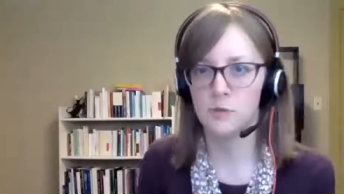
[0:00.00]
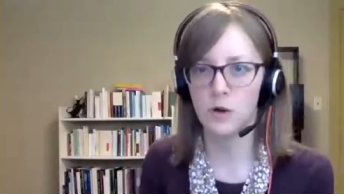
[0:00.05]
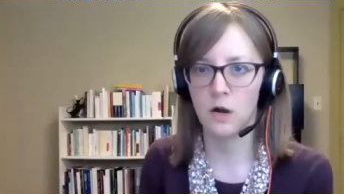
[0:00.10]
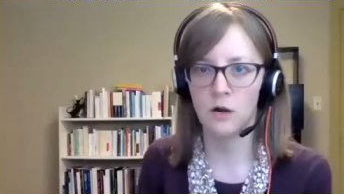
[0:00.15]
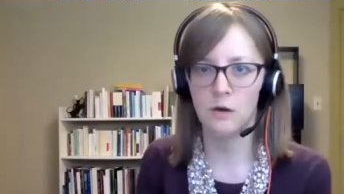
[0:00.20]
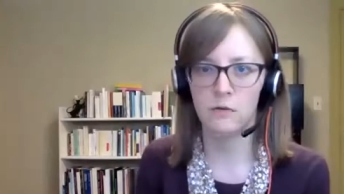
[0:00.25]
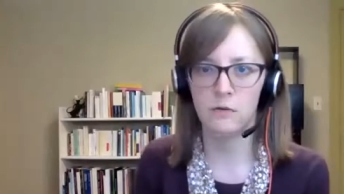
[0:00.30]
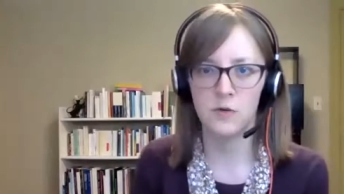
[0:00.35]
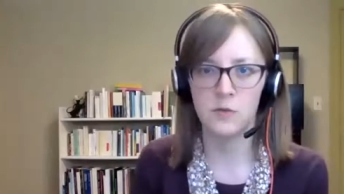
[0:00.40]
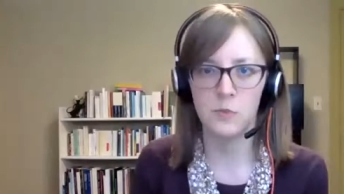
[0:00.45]
What
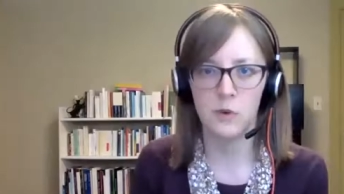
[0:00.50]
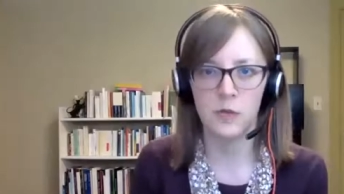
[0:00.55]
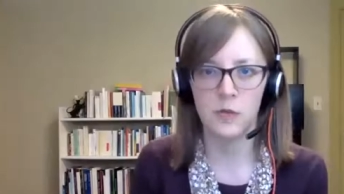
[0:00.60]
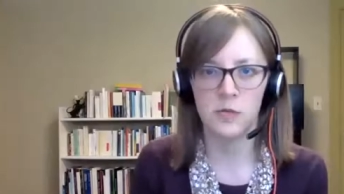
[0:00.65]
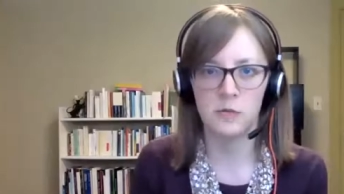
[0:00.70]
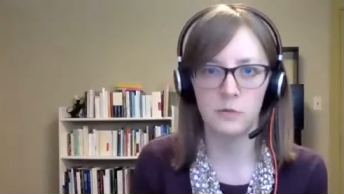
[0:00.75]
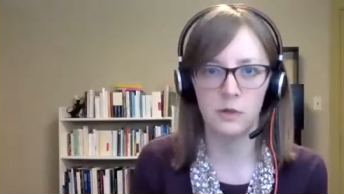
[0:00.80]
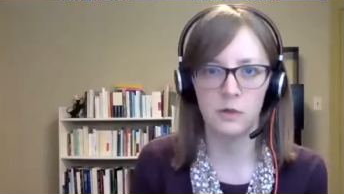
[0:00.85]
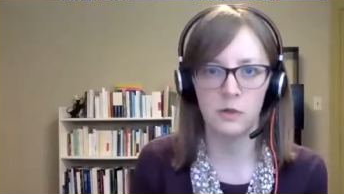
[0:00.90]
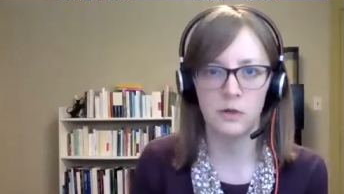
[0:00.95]
kind of
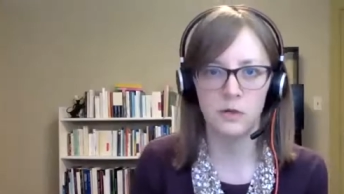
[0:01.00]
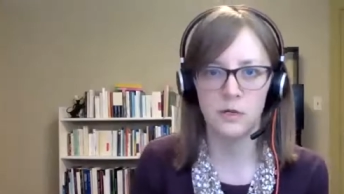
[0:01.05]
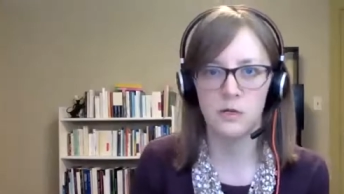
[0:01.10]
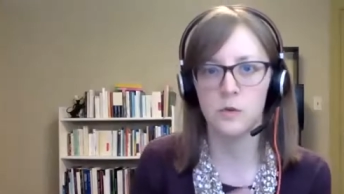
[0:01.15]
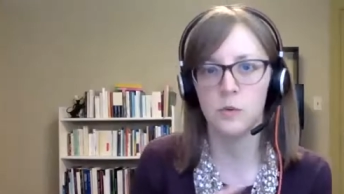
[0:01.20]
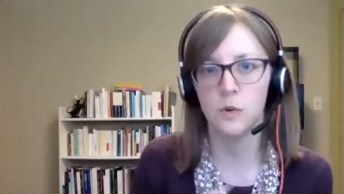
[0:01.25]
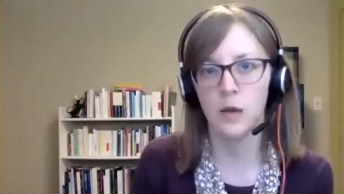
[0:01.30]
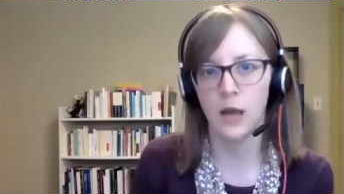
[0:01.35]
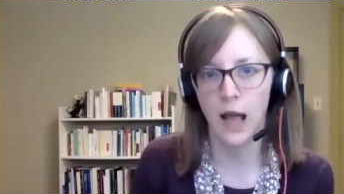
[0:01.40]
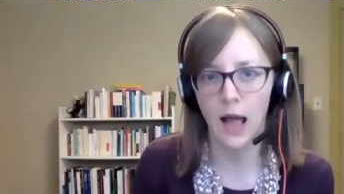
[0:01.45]
responsibilities
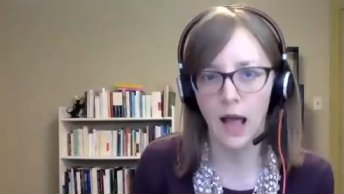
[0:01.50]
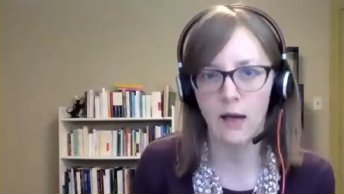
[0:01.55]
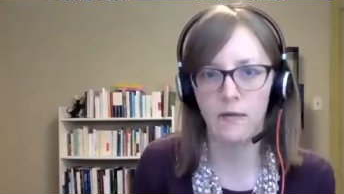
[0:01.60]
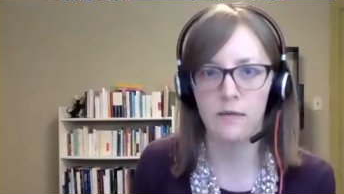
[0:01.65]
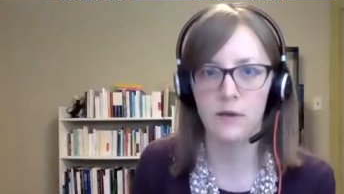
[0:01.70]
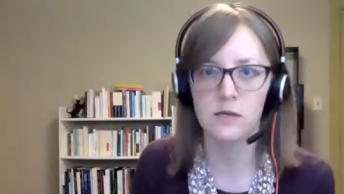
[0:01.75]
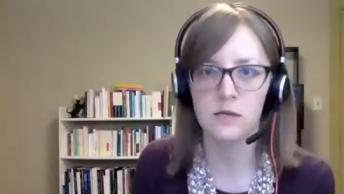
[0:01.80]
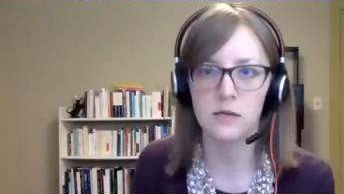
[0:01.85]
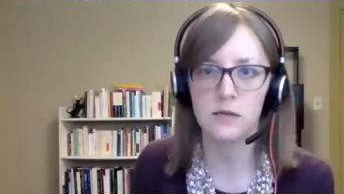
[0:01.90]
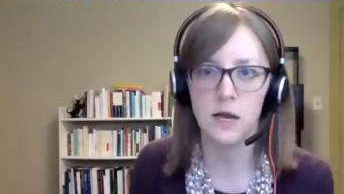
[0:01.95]
do we have
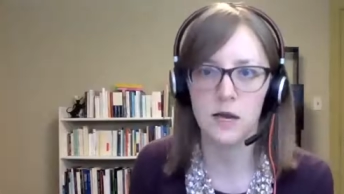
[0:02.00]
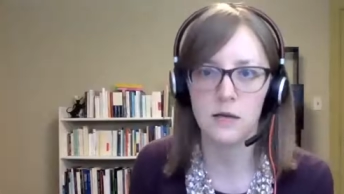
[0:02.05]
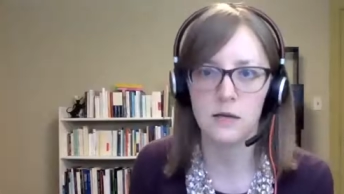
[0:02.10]
as